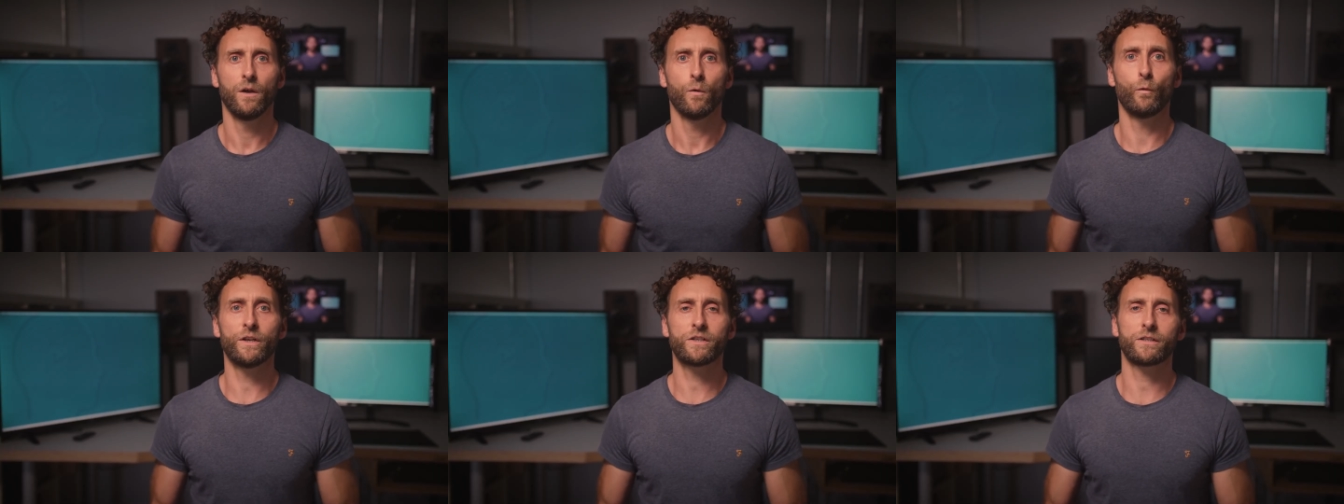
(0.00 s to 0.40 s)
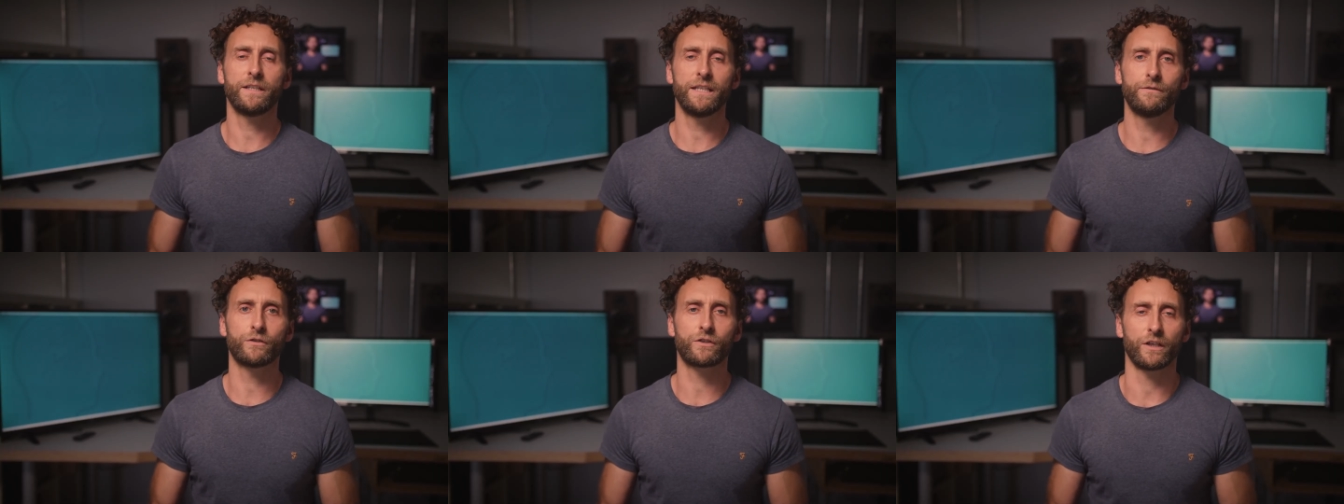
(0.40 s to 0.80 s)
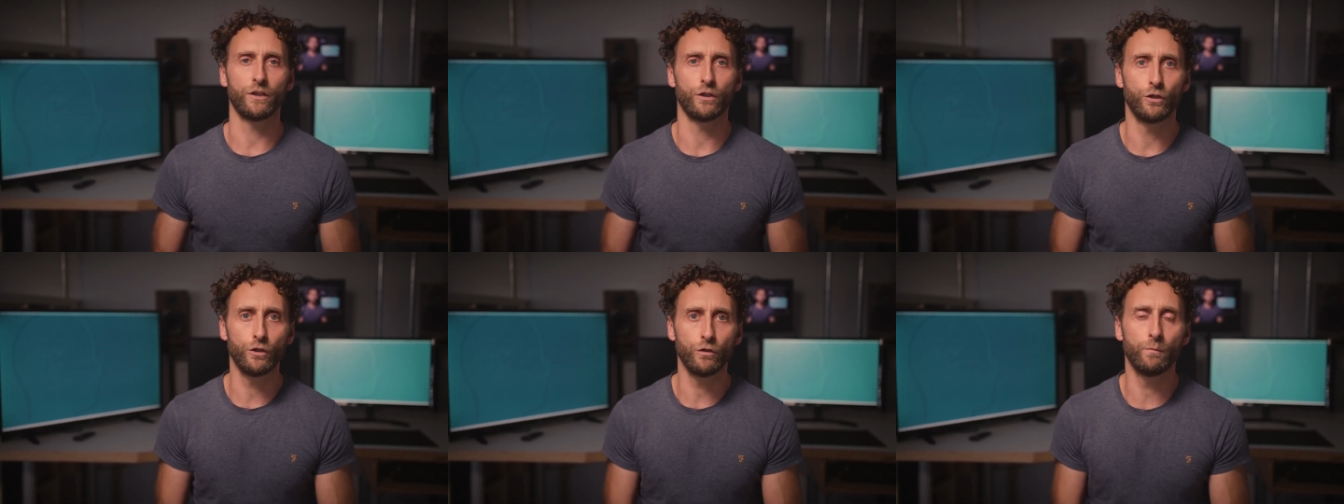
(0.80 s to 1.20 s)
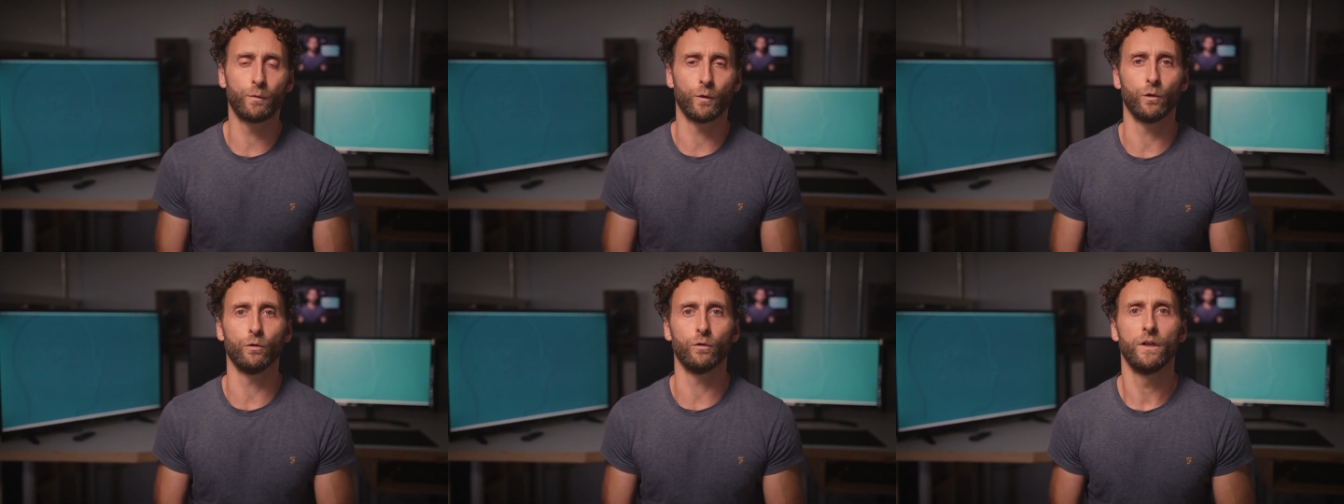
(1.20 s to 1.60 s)
Which levers can you
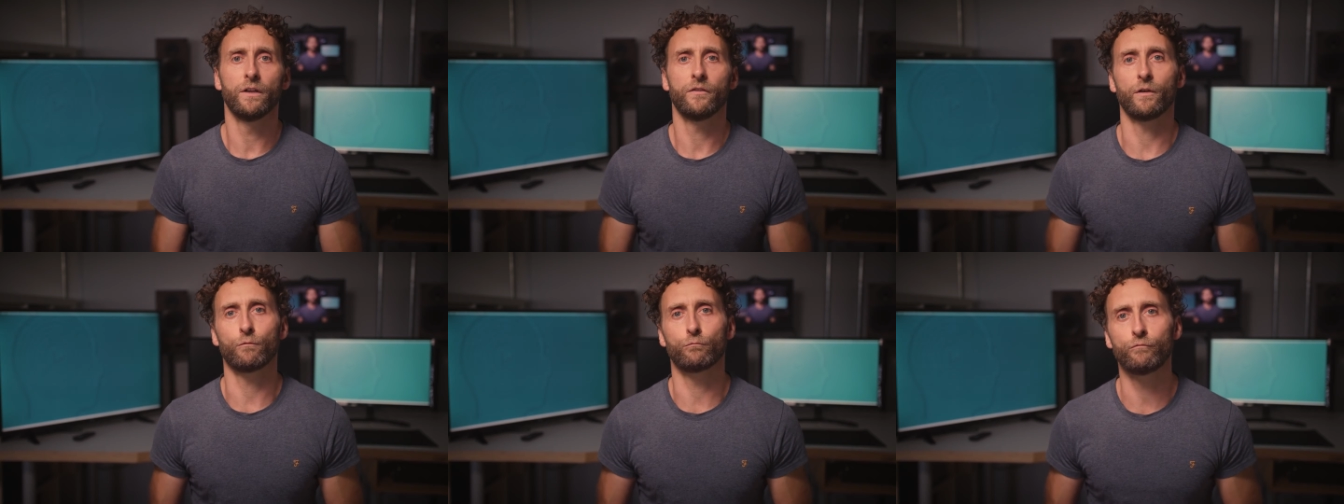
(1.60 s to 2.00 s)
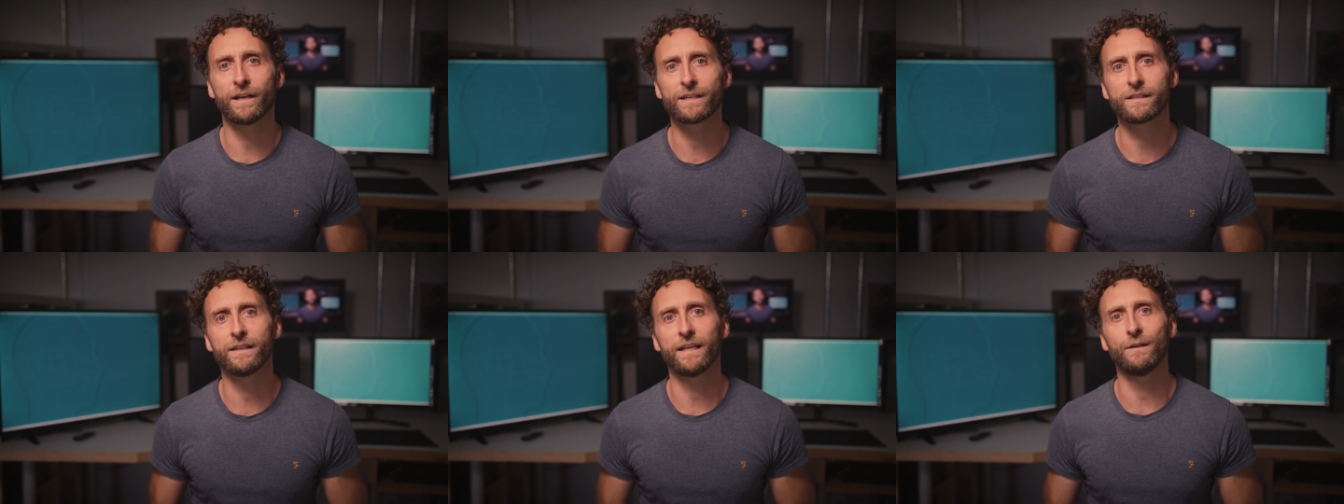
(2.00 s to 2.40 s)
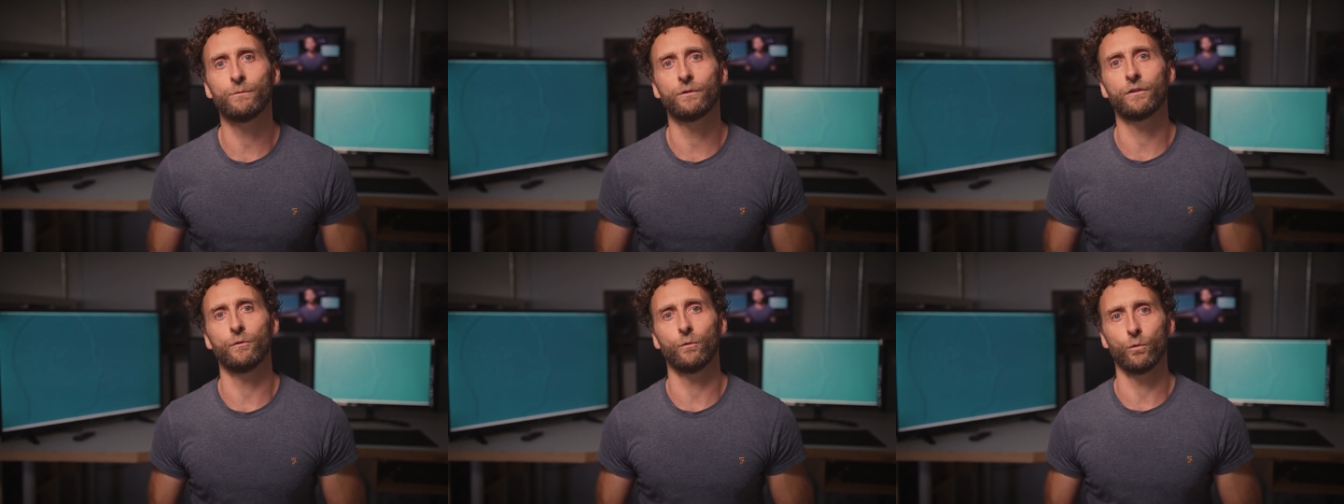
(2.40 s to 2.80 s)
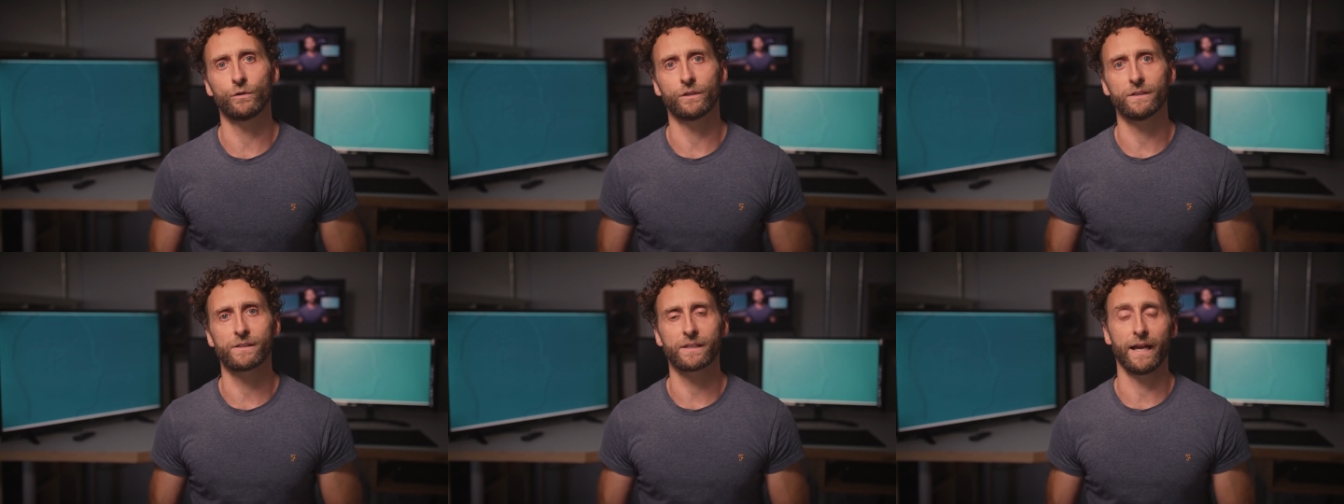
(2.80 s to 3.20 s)
pull that resonate with an
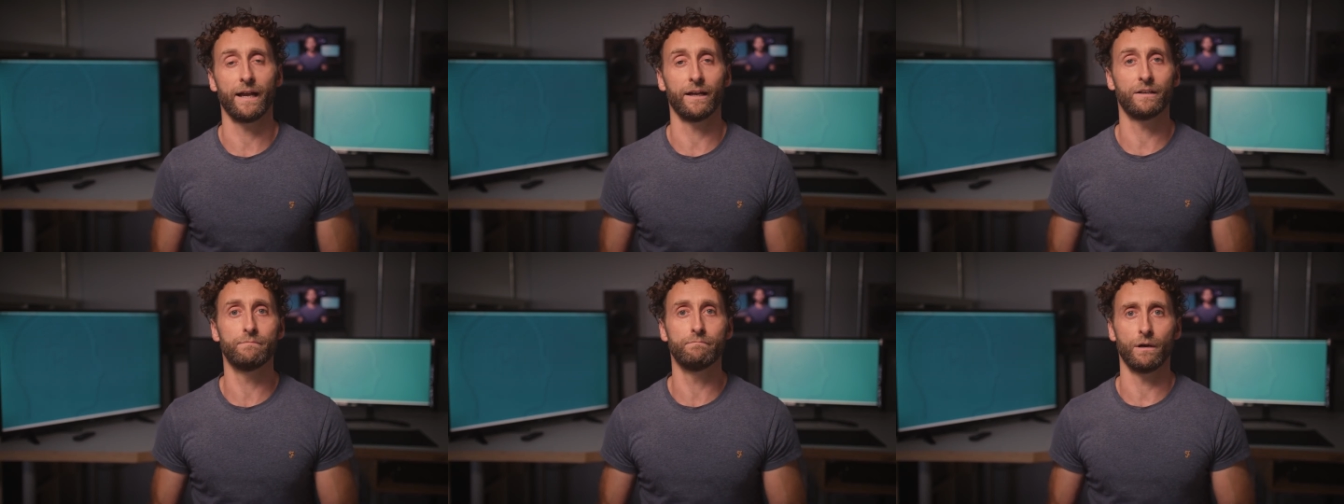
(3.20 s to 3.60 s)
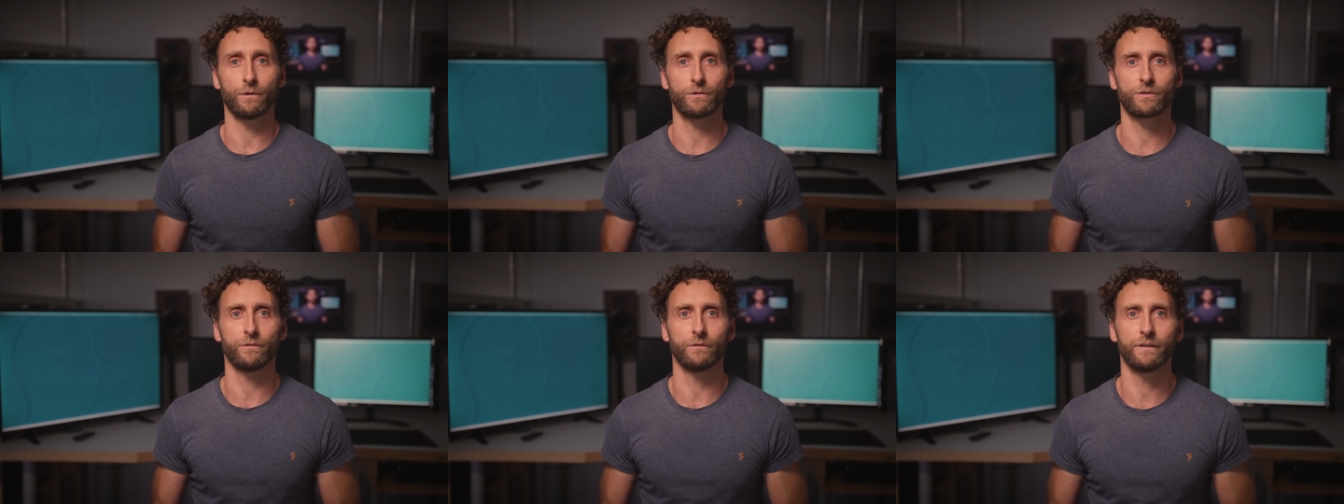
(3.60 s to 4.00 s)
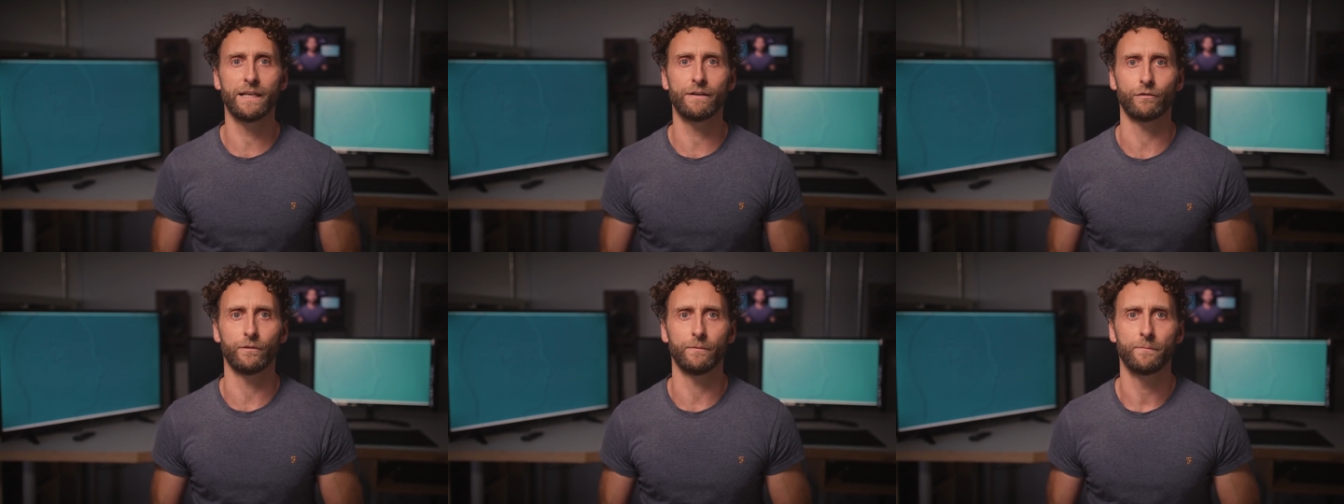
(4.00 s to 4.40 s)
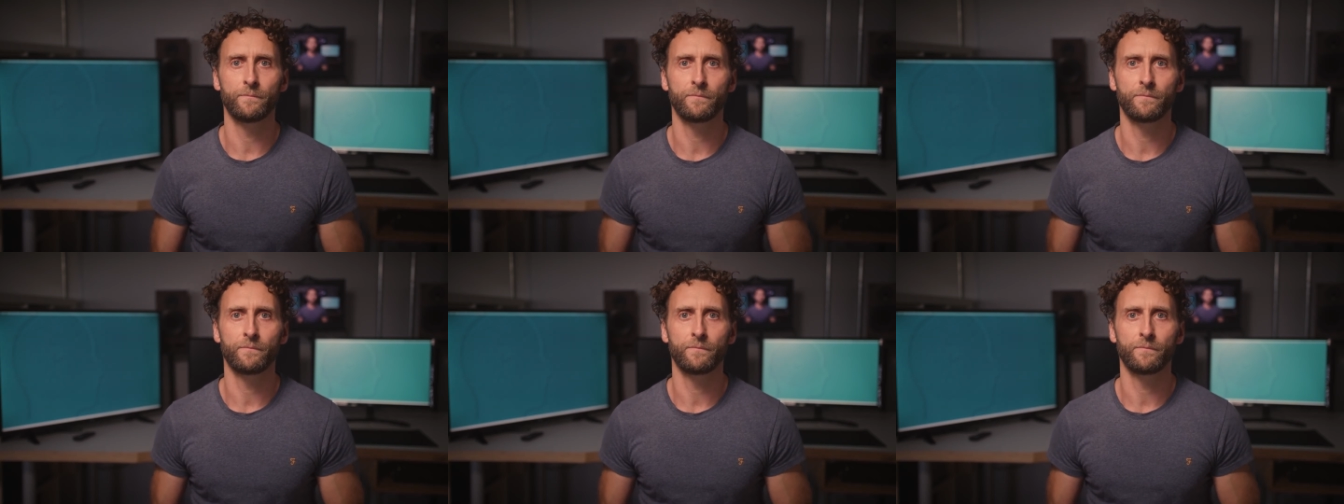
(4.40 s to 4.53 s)
audience at an emotional level?